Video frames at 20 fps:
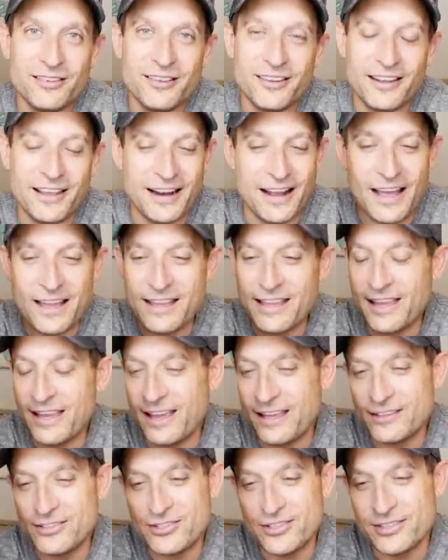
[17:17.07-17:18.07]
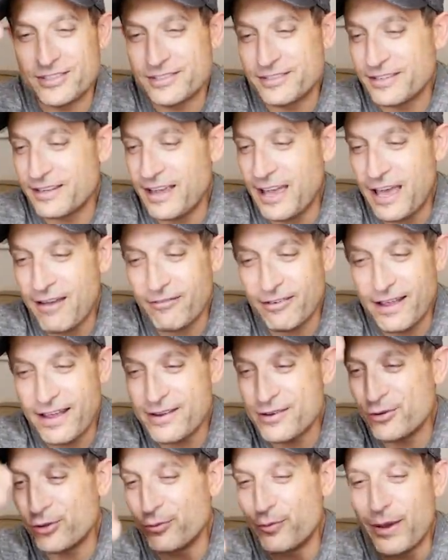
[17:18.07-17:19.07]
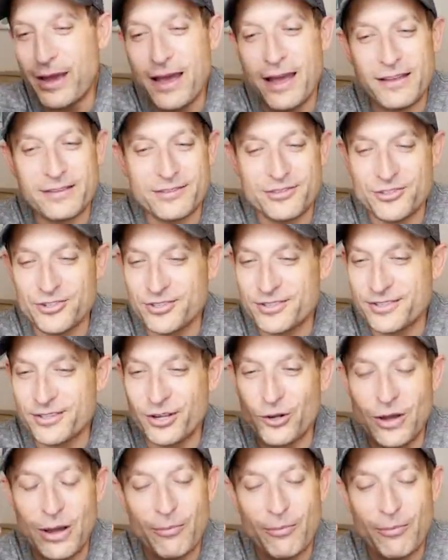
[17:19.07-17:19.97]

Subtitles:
that I can't just have an annual pass and just go,